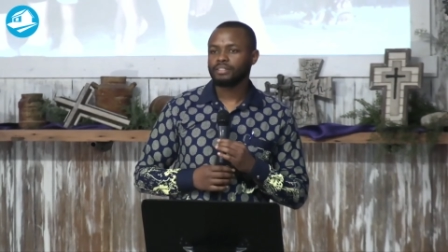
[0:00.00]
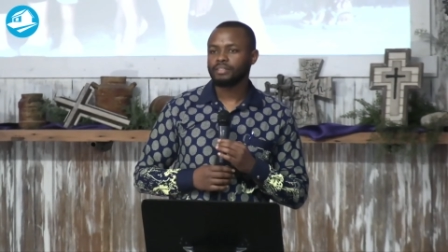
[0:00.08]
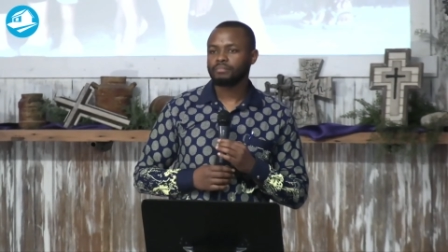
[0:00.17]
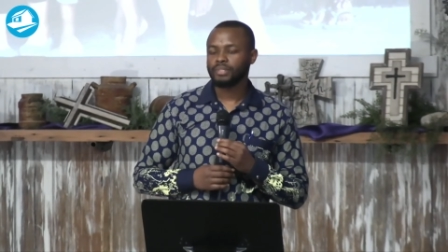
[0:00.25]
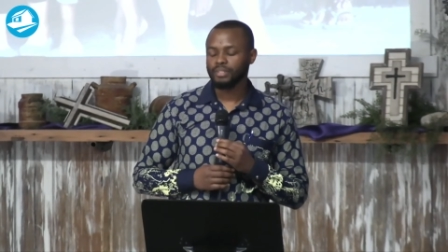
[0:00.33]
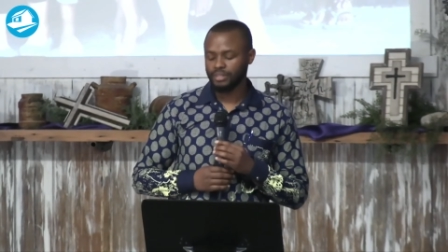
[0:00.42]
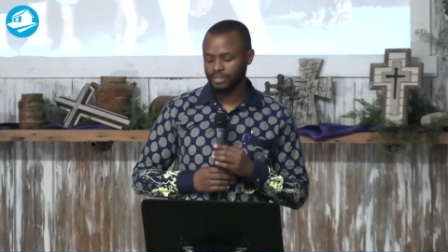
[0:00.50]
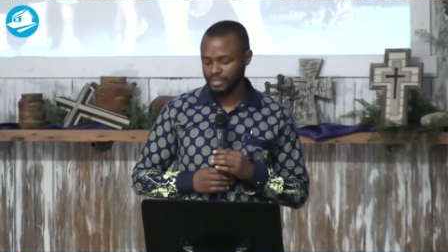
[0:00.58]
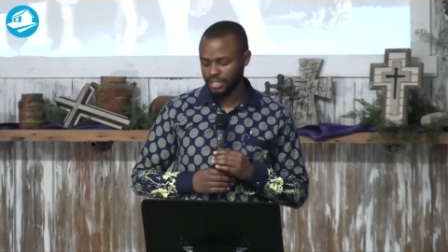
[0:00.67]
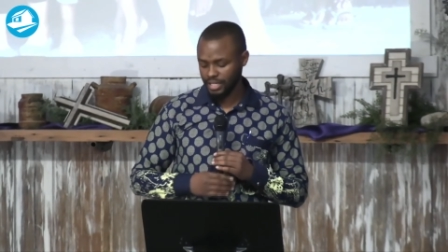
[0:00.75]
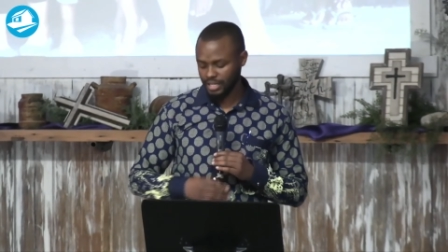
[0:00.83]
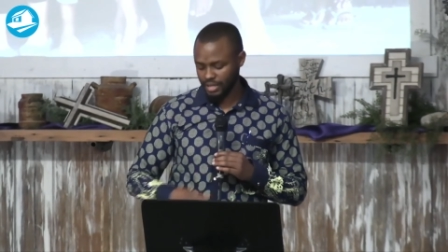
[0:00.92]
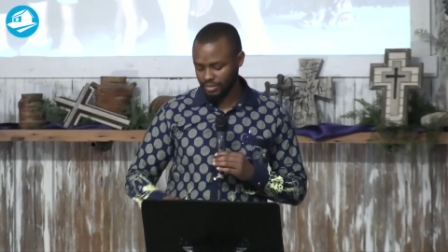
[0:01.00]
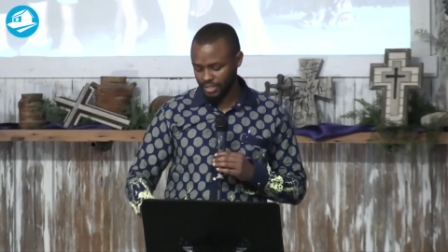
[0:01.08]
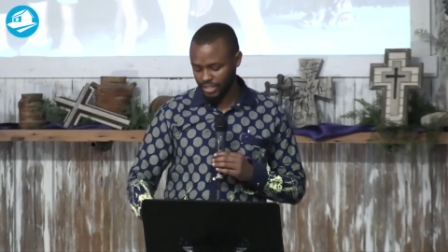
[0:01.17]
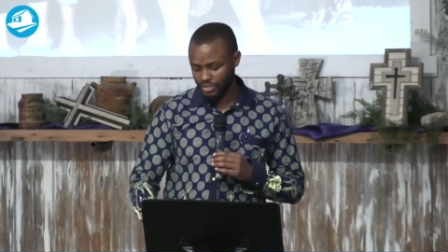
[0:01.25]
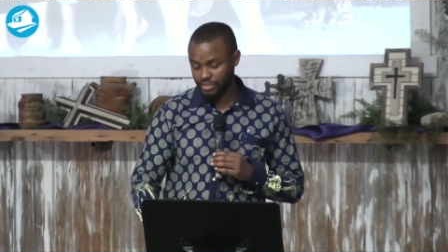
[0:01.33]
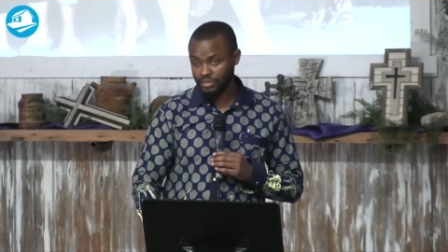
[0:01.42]
I'm closing. I'll
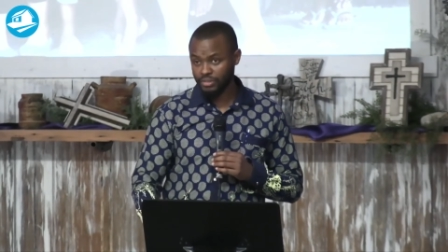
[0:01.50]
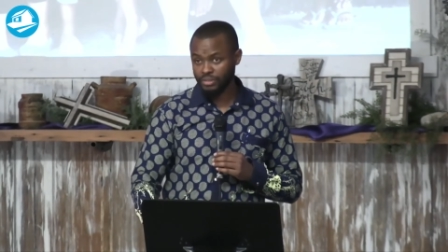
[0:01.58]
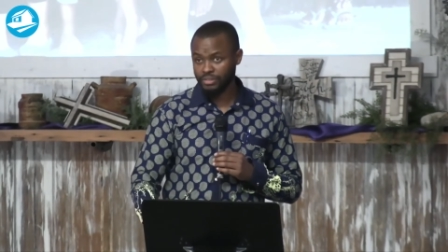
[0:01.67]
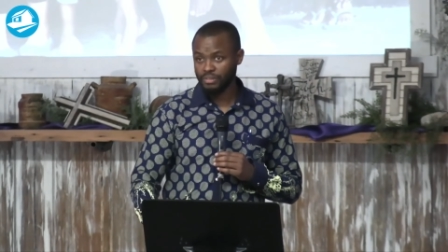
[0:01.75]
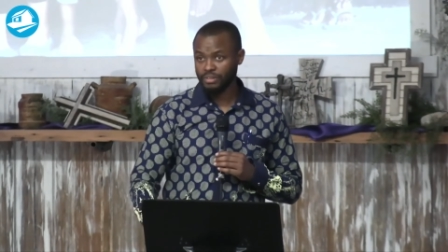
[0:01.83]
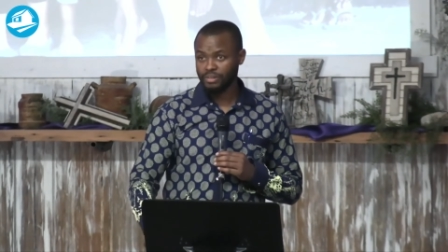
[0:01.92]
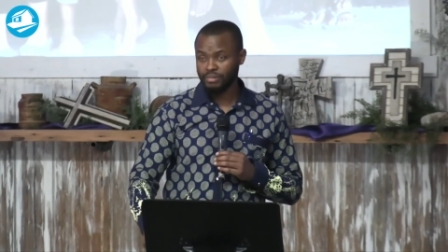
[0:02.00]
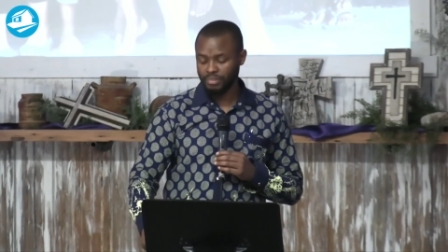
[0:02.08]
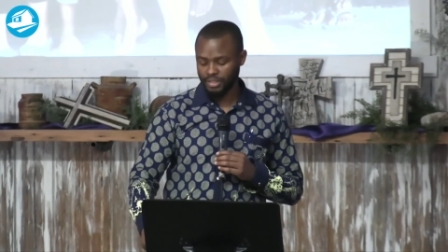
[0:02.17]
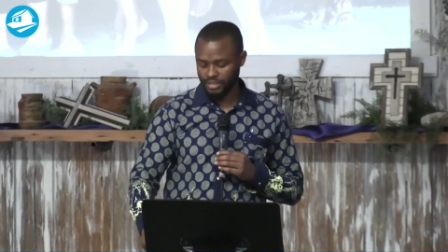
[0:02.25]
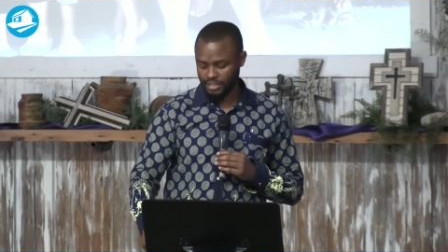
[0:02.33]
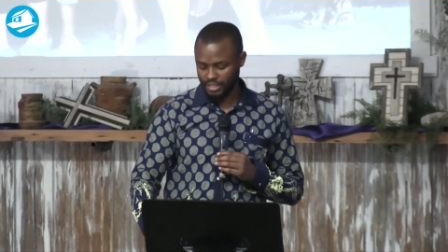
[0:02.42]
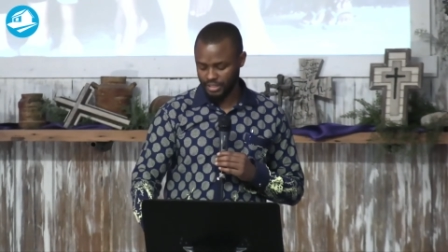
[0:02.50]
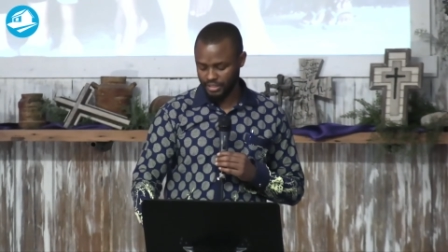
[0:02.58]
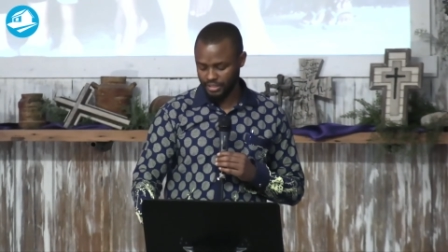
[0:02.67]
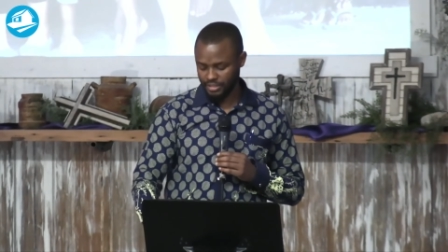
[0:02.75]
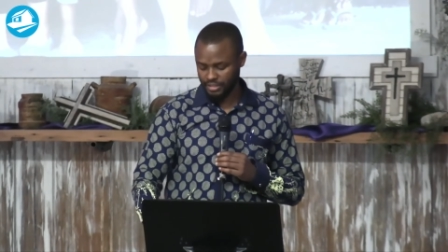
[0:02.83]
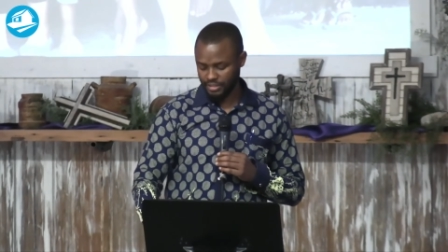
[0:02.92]
let you go to your own
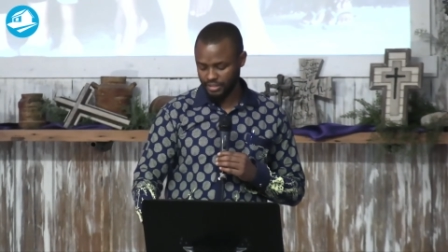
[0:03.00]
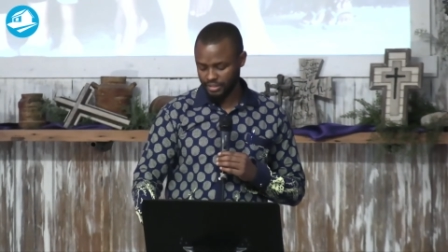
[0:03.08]
businesses.